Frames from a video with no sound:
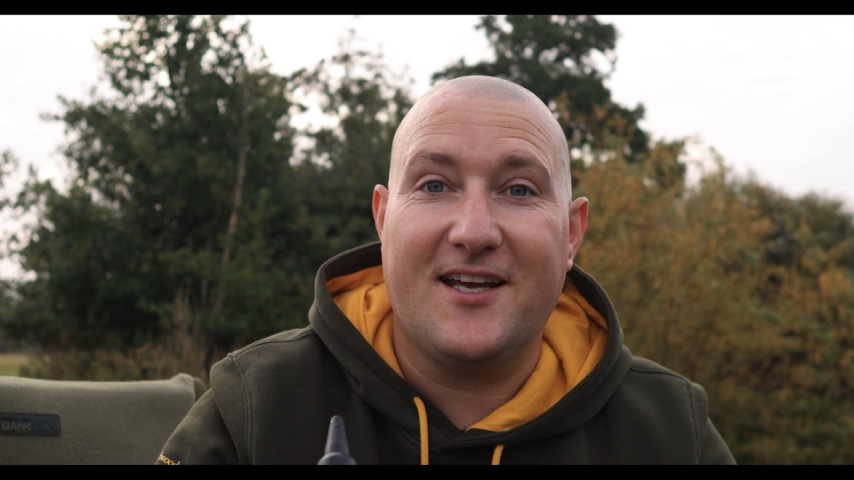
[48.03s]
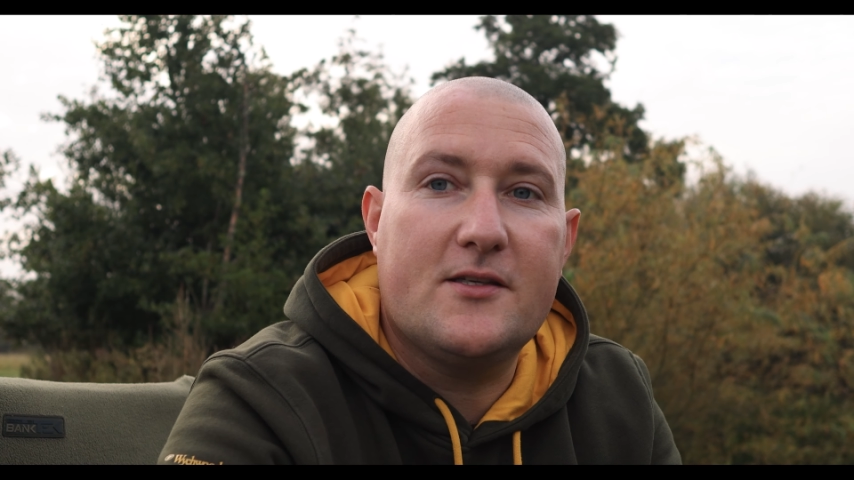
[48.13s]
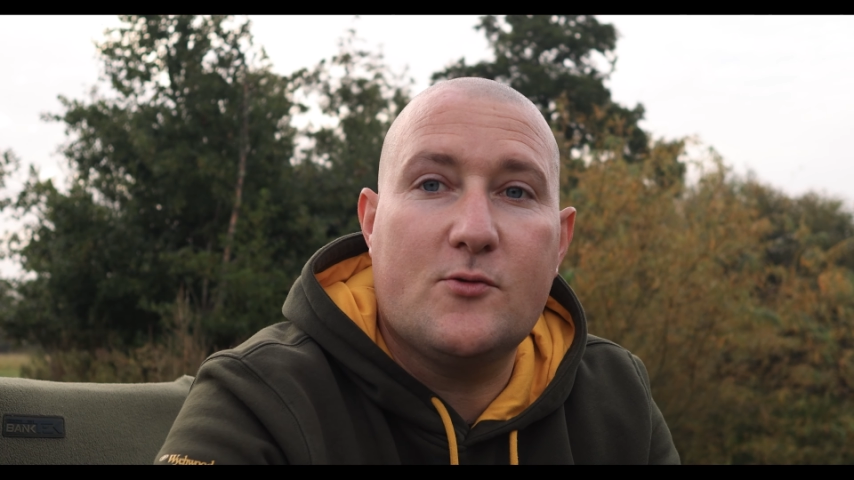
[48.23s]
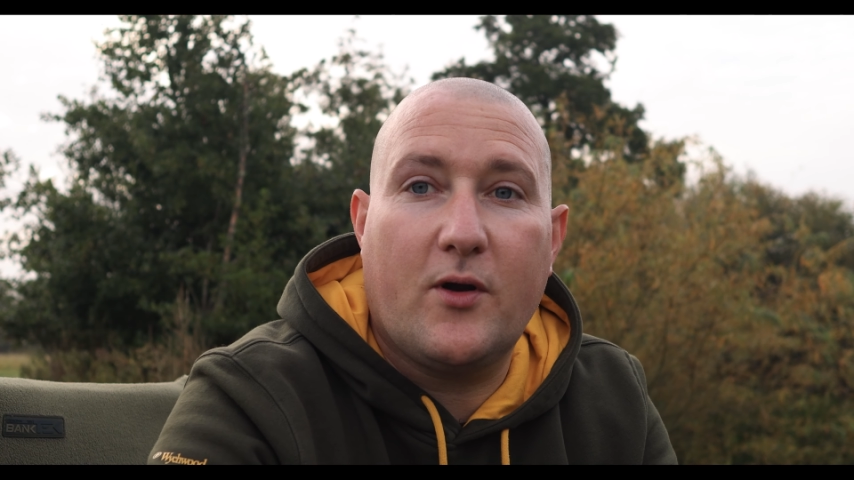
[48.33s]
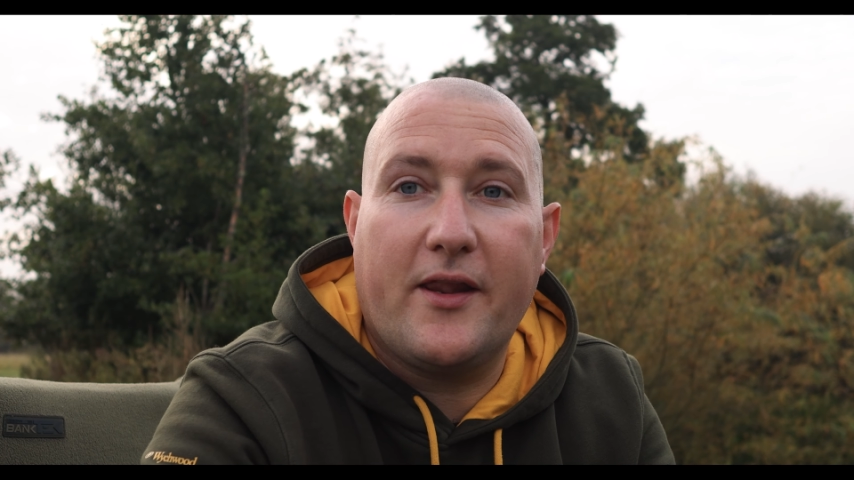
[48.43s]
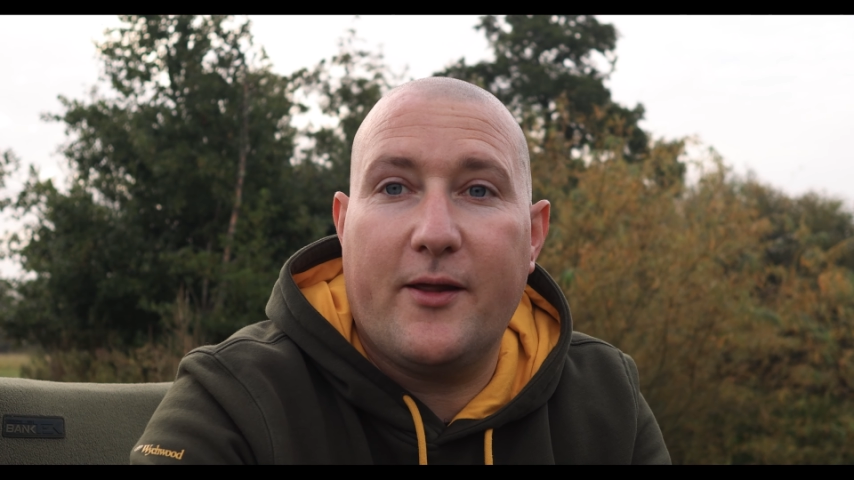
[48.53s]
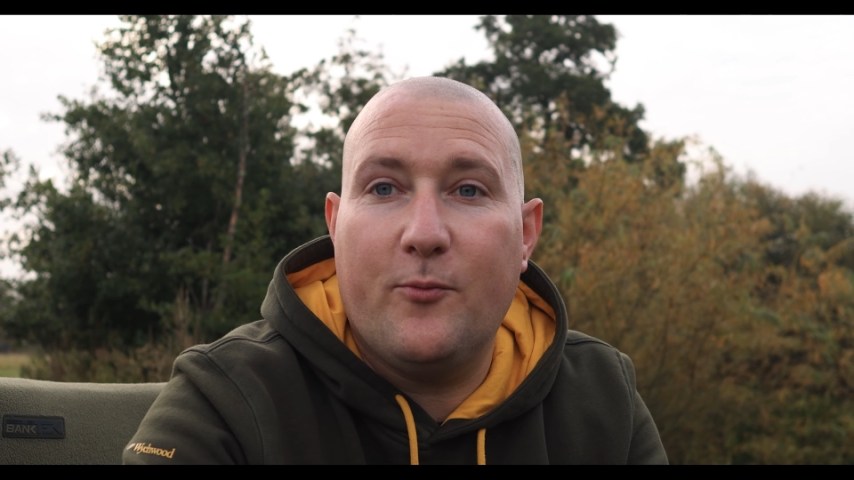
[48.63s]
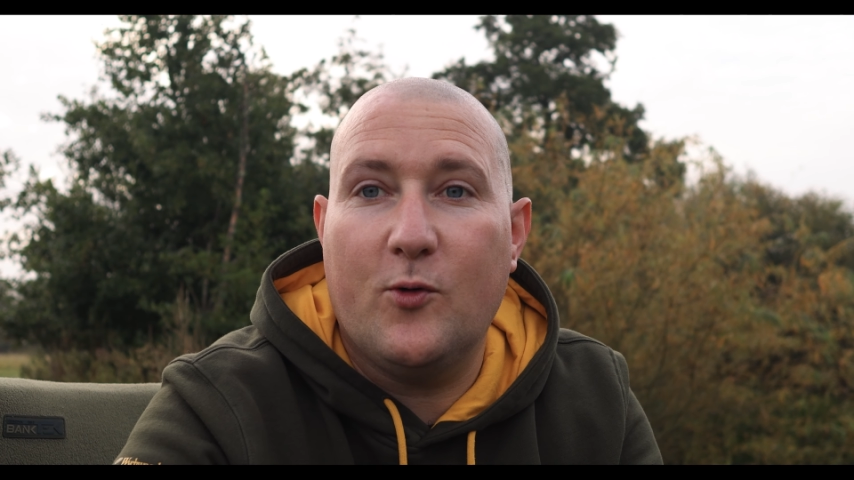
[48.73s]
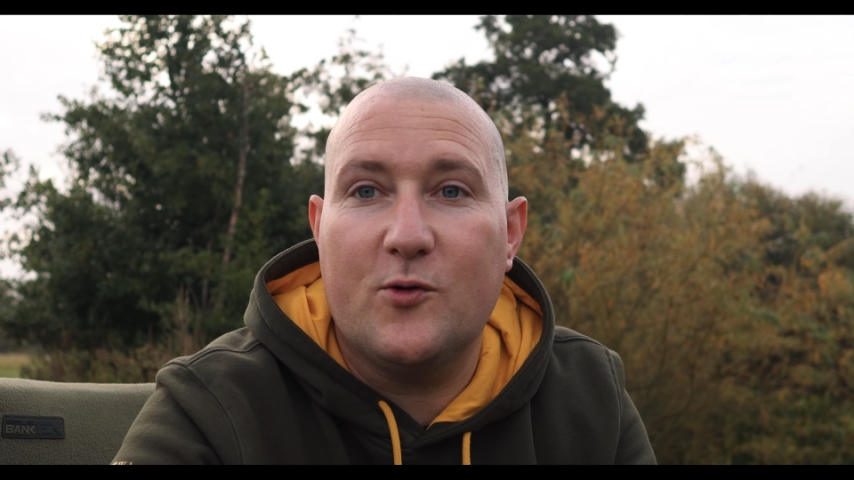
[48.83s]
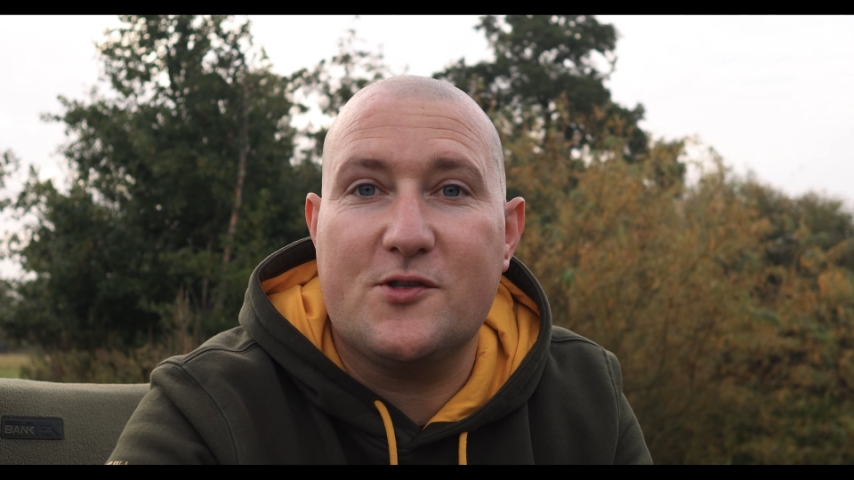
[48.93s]
This is one of
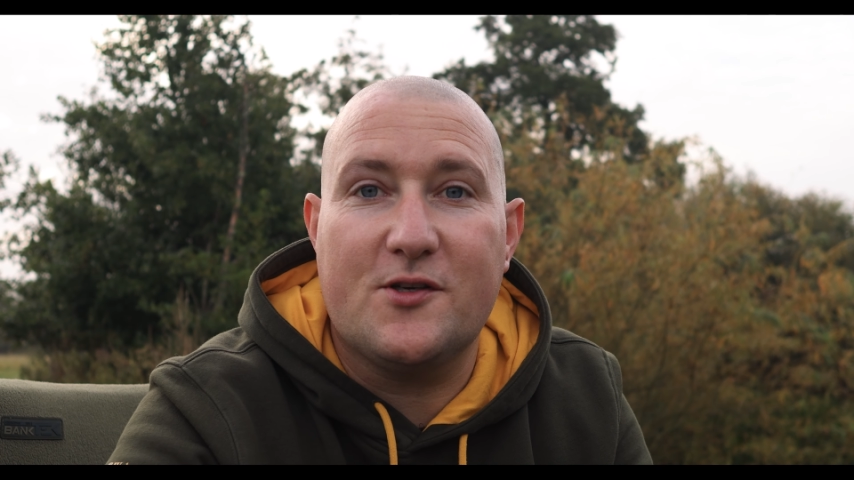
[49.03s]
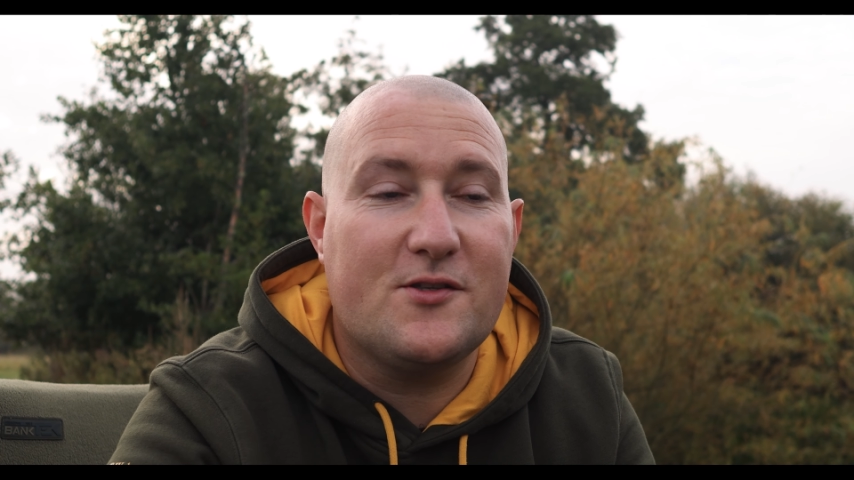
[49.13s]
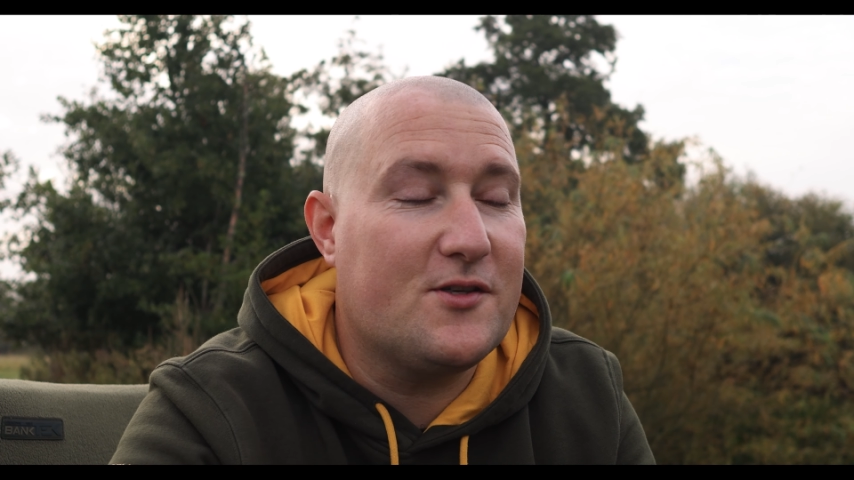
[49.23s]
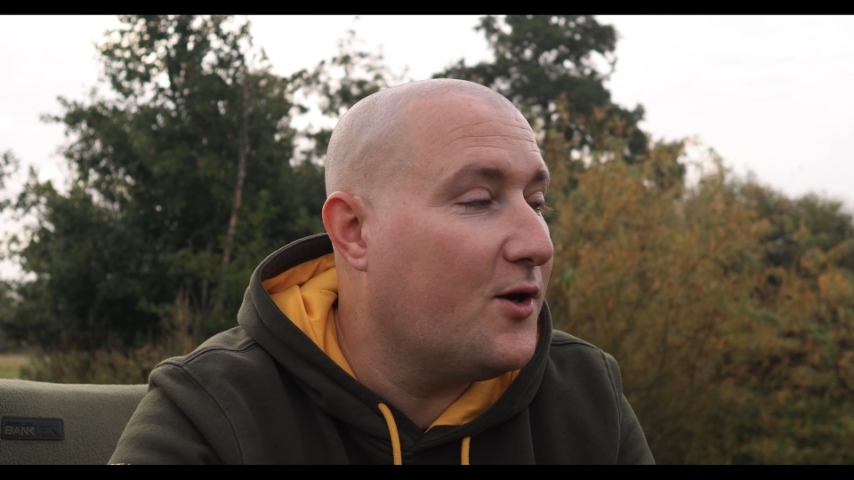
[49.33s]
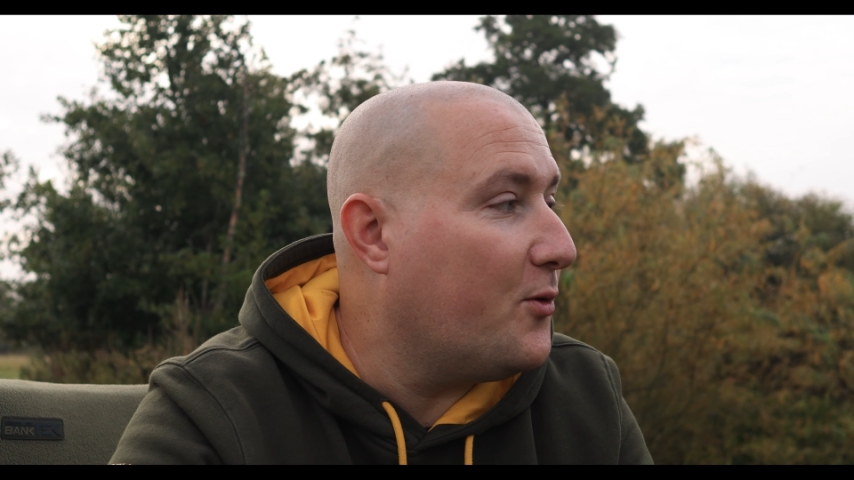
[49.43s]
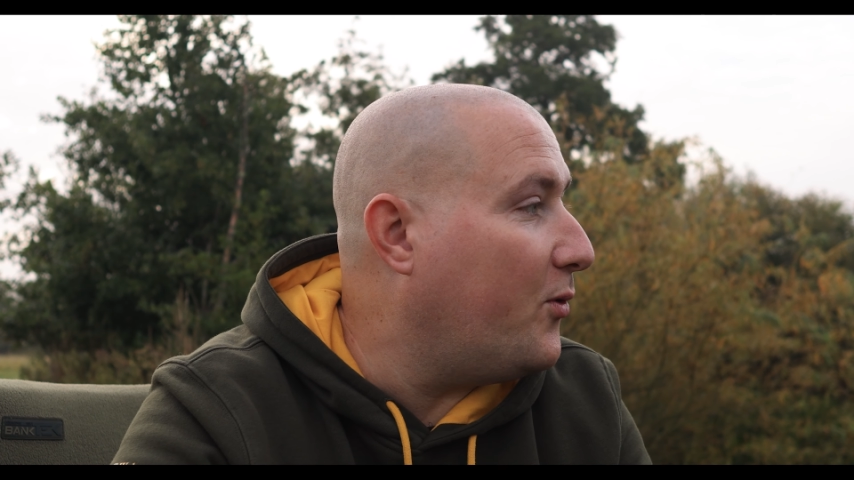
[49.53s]
them waters